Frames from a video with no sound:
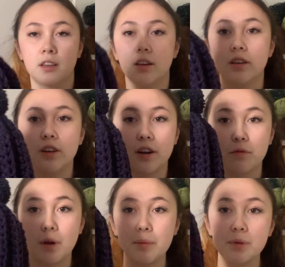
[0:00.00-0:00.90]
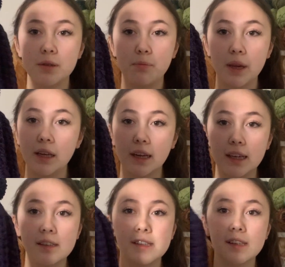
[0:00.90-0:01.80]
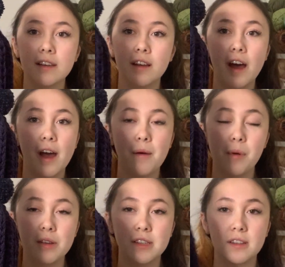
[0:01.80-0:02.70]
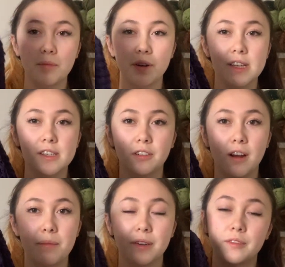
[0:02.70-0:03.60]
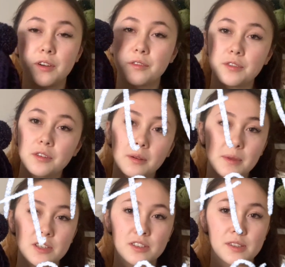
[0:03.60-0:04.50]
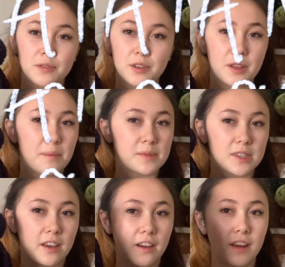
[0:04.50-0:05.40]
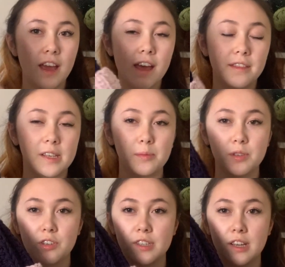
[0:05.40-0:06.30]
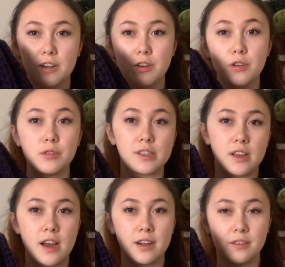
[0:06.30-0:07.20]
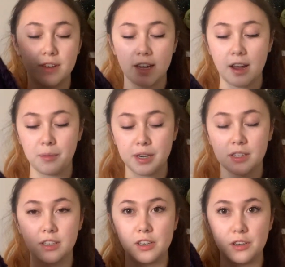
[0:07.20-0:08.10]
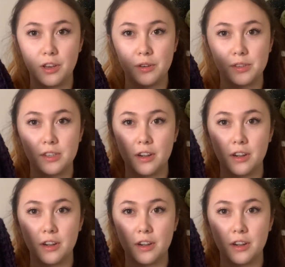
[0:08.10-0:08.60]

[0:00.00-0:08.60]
you know, ribbed beanies. Posted them on Instagram and got a few commissions for them, so this was just a new design of it. I wanted to use, you